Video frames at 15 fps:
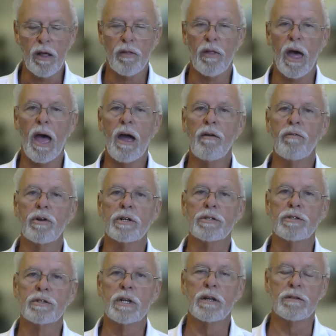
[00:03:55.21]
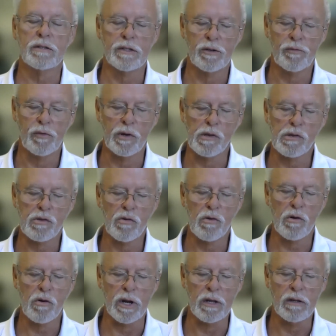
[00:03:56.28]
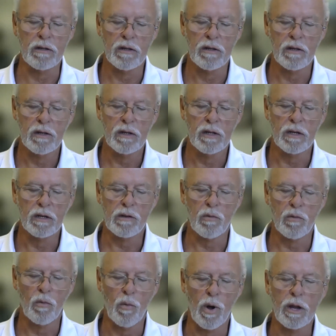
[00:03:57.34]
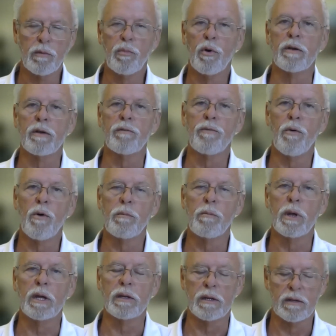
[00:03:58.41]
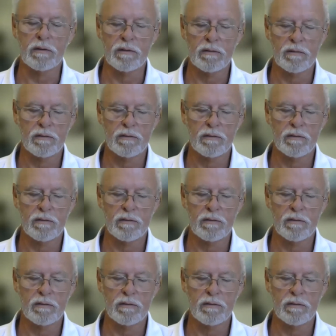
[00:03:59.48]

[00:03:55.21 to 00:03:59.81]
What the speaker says: The average tells a different story. It's 1.4 million